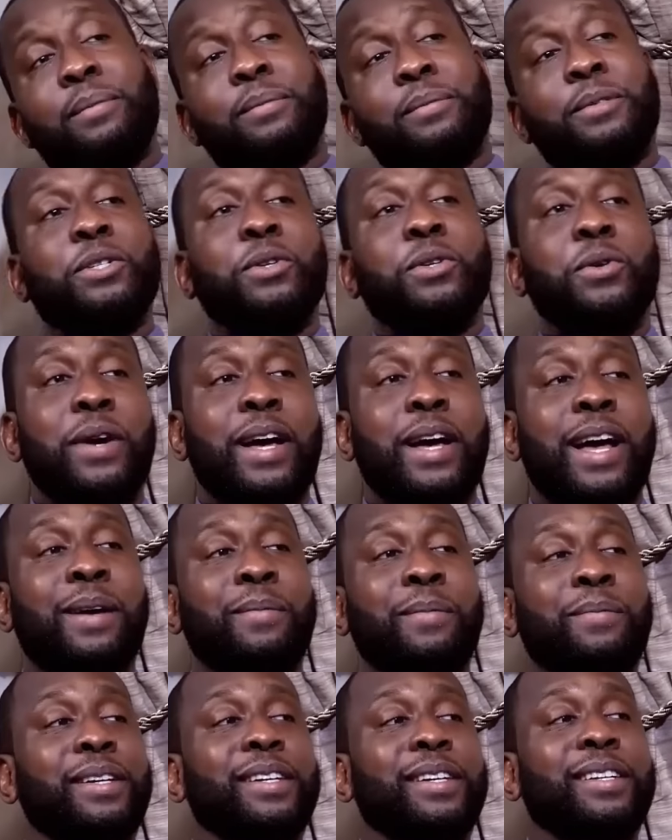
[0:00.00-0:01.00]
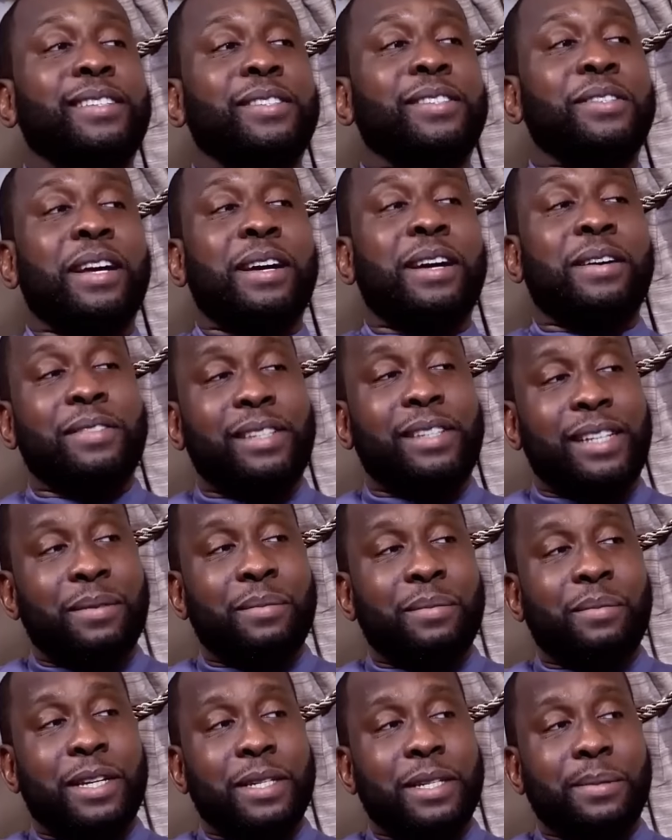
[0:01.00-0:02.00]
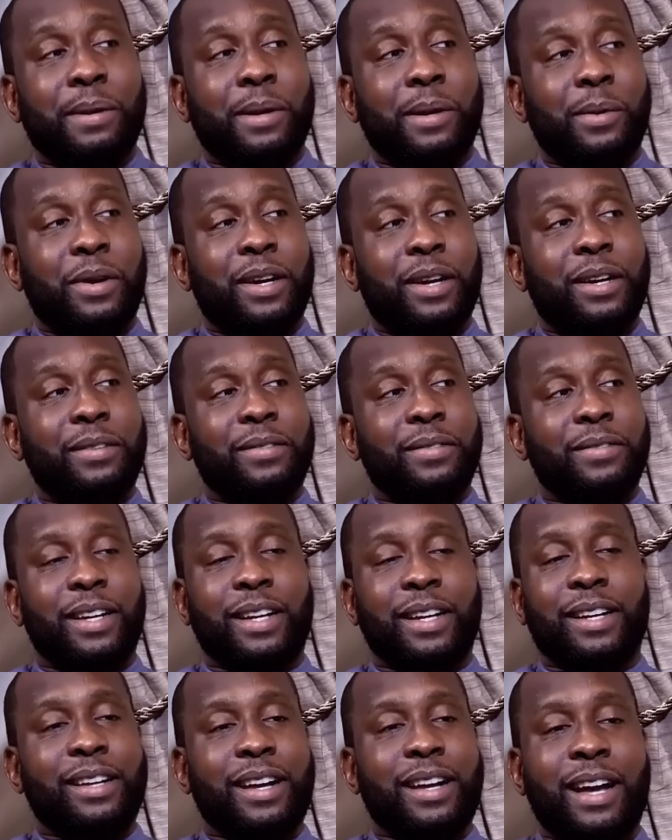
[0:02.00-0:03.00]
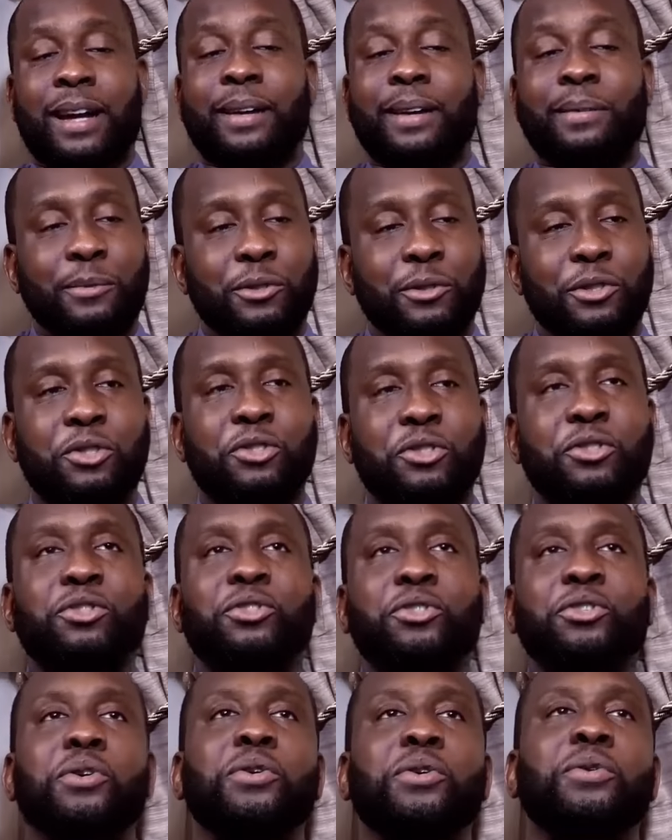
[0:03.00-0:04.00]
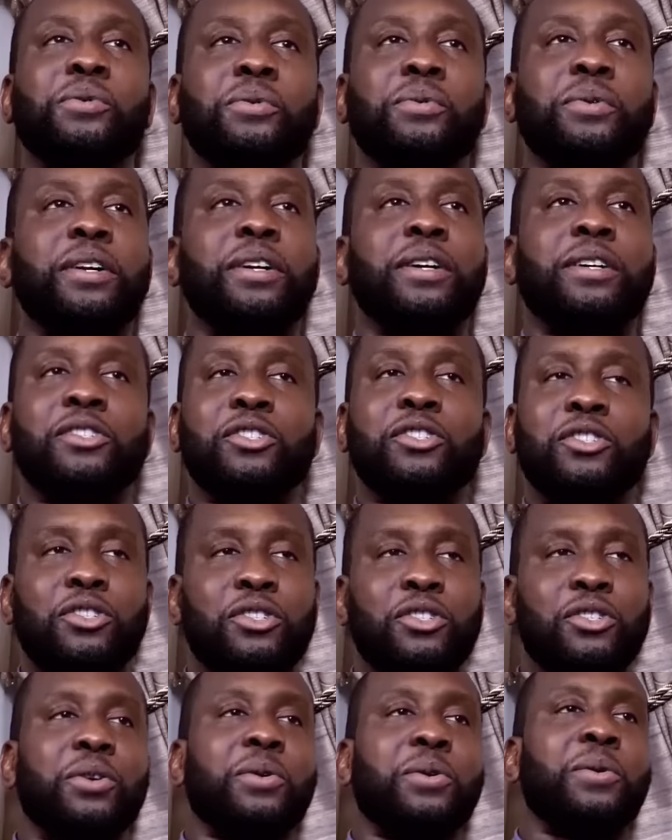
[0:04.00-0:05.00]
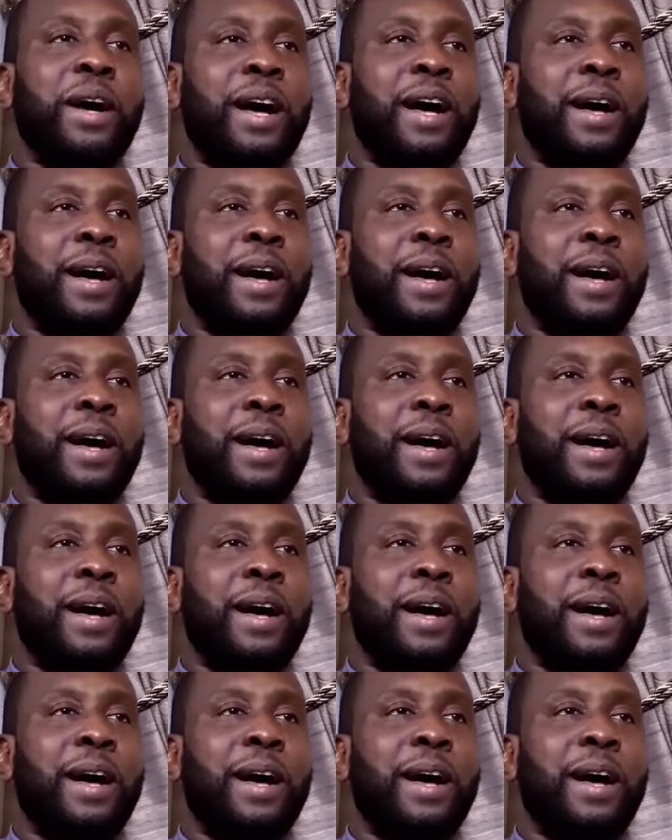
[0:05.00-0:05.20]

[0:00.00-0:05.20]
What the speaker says: am so happy to have Dim as my wife. Like, I am so, so